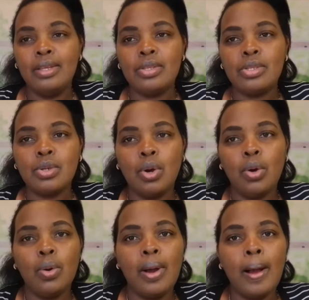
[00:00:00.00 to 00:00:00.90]

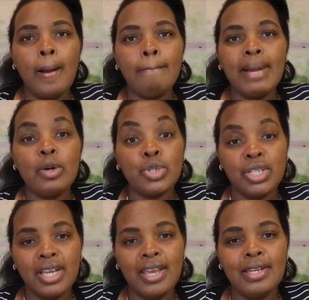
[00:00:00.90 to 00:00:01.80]
So I'll
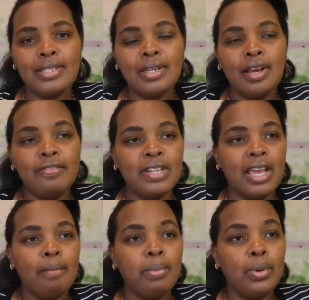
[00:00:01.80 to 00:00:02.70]
share it after
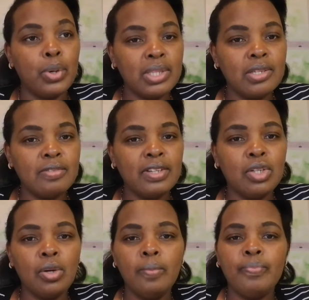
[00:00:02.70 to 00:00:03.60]
I upload this
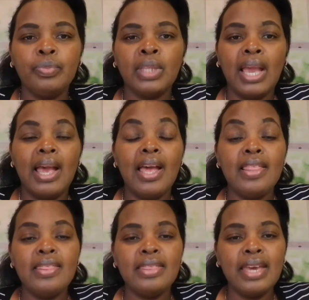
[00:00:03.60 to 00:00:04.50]
video.
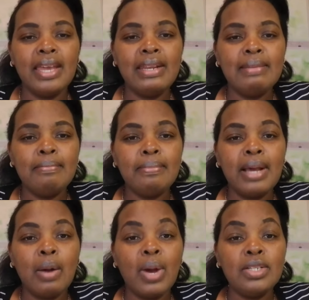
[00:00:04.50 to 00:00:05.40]
And then
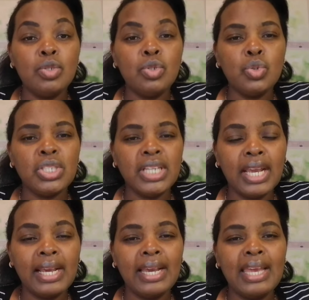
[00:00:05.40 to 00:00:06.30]
I want you to
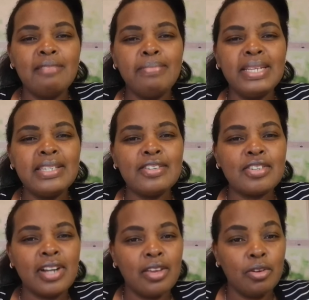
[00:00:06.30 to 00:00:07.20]
check and please
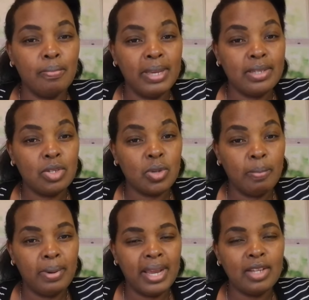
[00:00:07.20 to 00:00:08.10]
try your best to
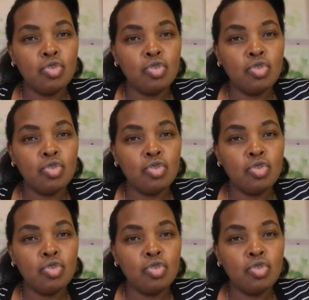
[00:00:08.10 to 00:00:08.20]
apply.